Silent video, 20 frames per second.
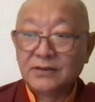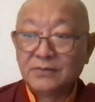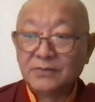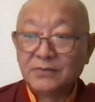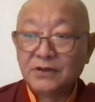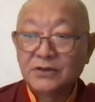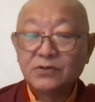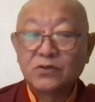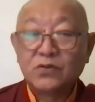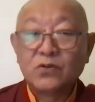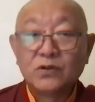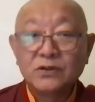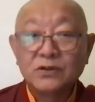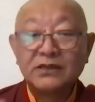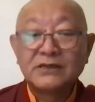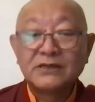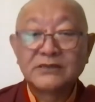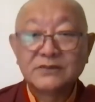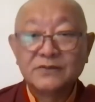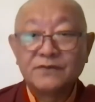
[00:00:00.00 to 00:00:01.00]
But all
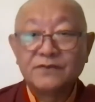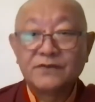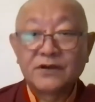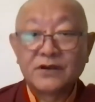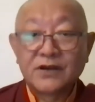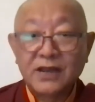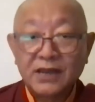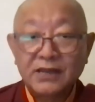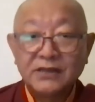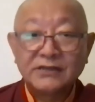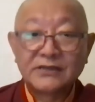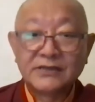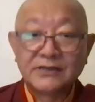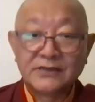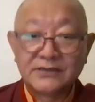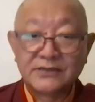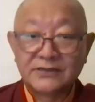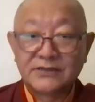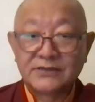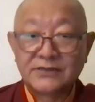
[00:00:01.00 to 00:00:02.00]
these
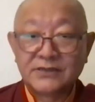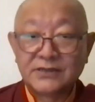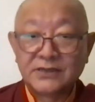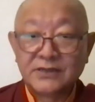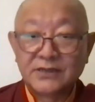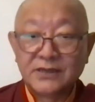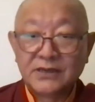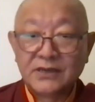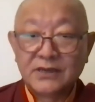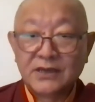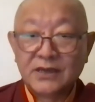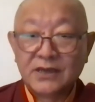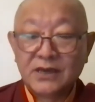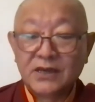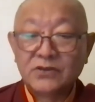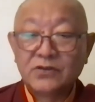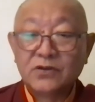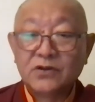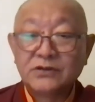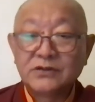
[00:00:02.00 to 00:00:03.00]
varieties
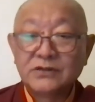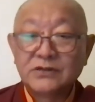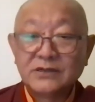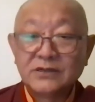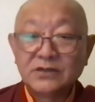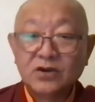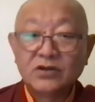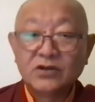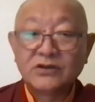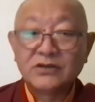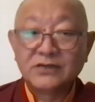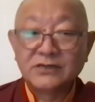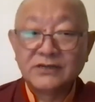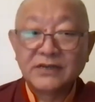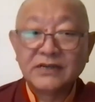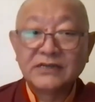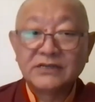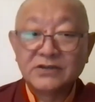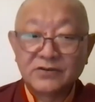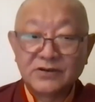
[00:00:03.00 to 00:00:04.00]
are not
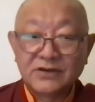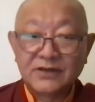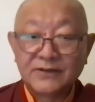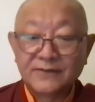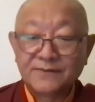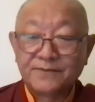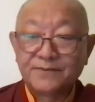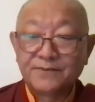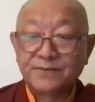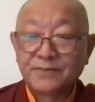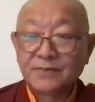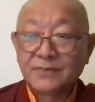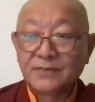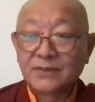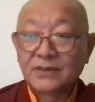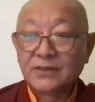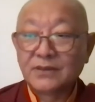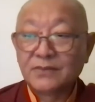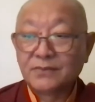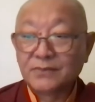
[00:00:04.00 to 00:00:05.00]
contradictory,
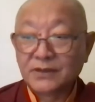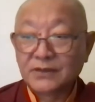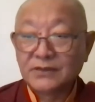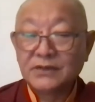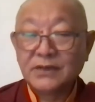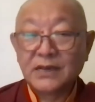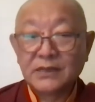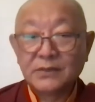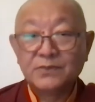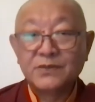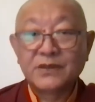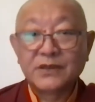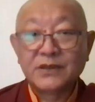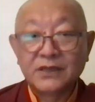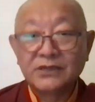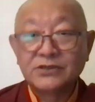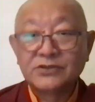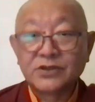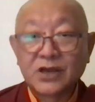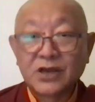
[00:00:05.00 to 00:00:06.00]
but helping
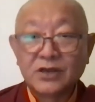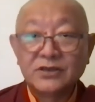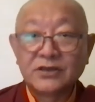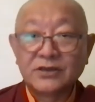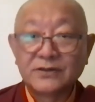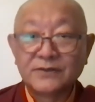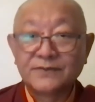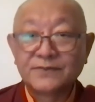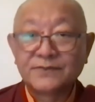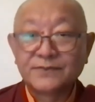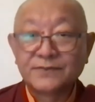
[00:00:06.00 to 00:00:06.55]
each other.